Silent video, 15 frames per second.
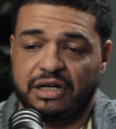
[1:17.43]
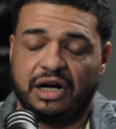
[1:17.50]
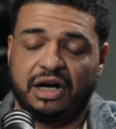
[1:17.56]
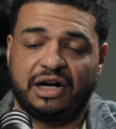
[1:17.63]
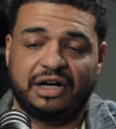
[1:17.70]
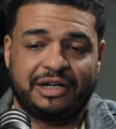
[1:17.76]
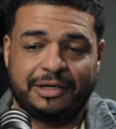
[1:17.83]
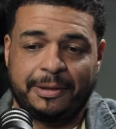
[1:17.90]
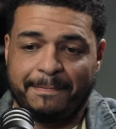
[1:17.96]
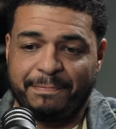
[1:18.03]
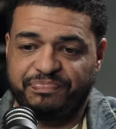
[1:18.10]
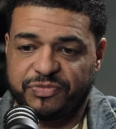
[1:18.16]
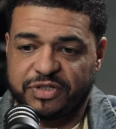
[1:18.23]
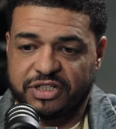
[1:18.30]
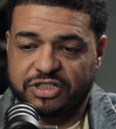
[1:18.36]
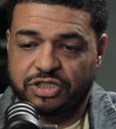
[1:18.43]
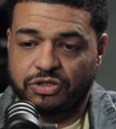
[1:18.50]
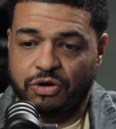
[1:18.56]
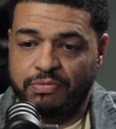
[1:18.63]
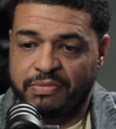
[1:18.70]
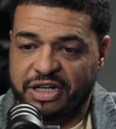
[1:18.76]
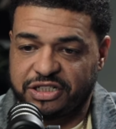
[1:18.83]
There's
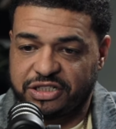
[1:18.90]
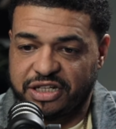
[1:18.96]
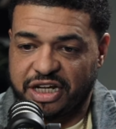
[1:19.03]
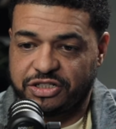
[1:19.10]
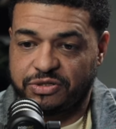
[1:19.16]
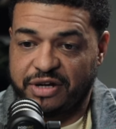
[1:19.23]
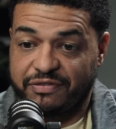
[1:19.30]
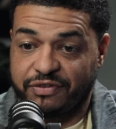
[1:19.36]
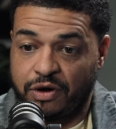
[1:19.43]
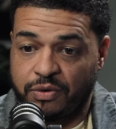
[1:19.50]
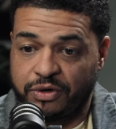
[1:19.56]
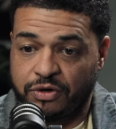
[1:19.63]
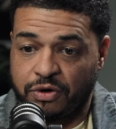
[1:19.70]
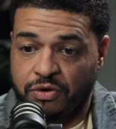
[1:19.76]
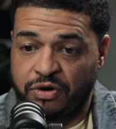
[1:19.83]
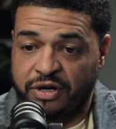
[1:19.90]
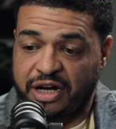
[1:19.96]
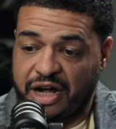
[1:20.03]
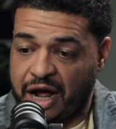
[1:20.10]
so much that you have going on.